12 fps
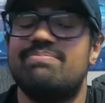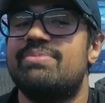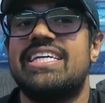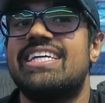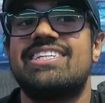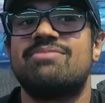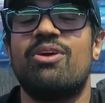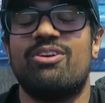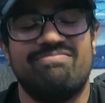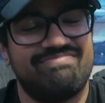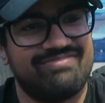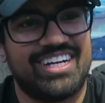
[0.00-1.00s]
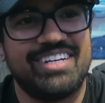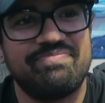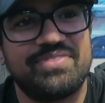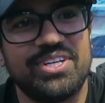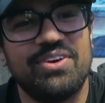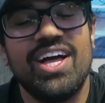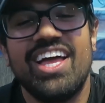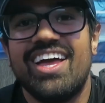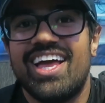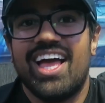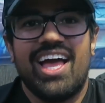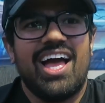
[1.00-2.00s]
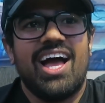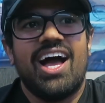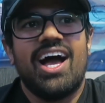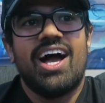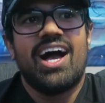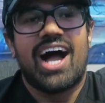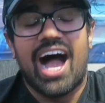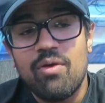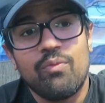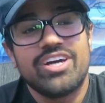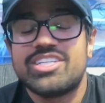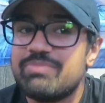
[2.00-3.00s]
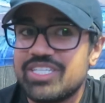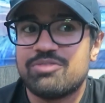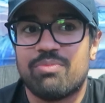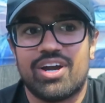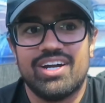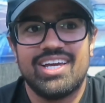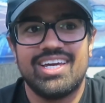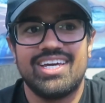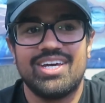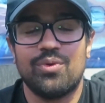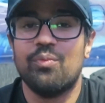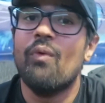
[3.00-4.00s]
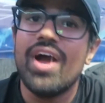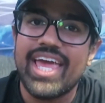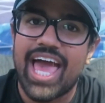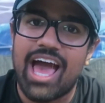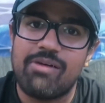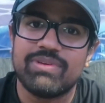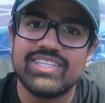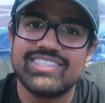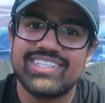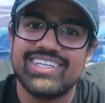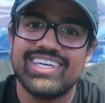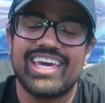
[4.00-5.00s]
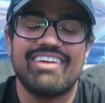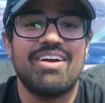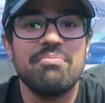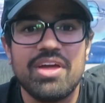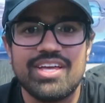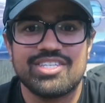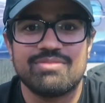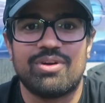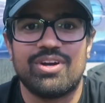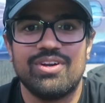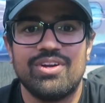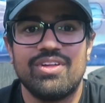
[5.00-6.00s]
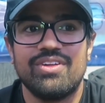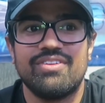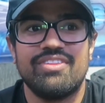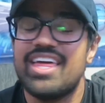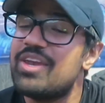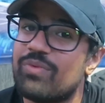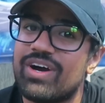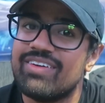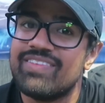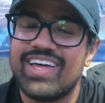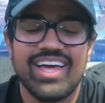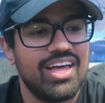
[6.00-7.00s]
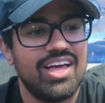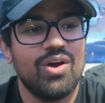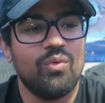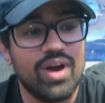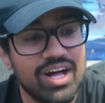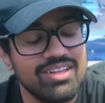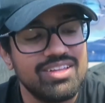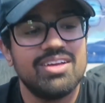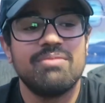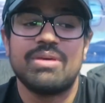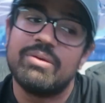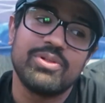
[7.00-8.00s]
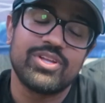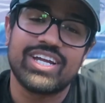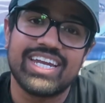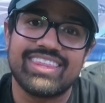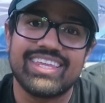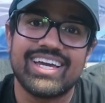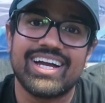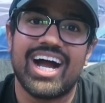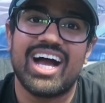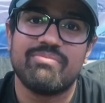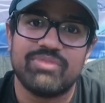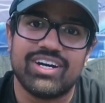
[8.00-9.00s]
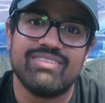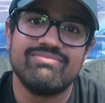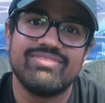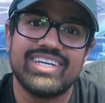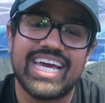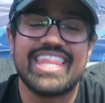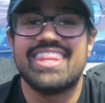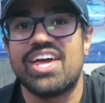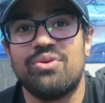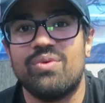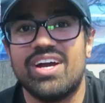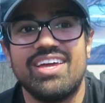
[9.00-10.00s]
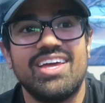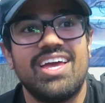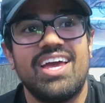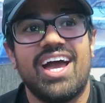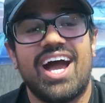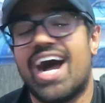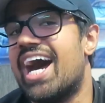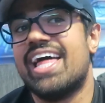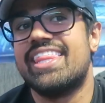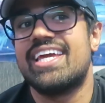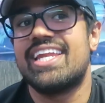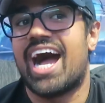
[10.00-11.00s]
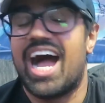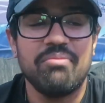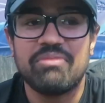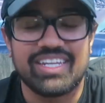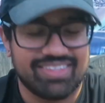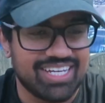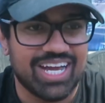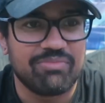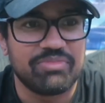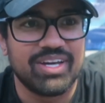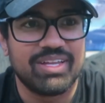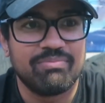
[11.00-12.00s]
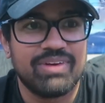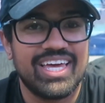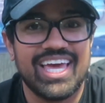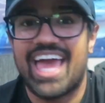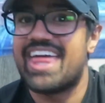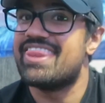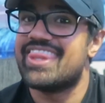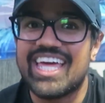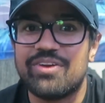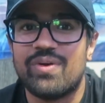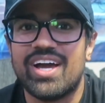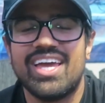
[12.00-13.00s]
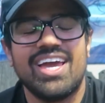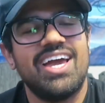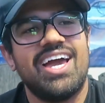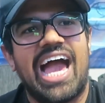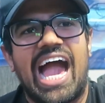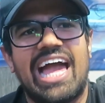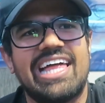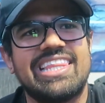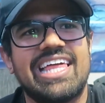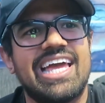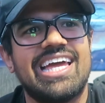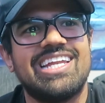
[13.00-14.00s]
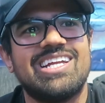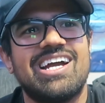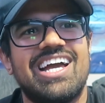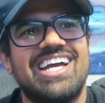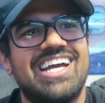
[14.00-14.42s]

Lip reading: being smart, right? So I want to be smart. What happens if I'm not smart? Then what? Well, people are gonna think I'm dumb. And then what? And then I'm gonna think I'm dumb. And then what? And then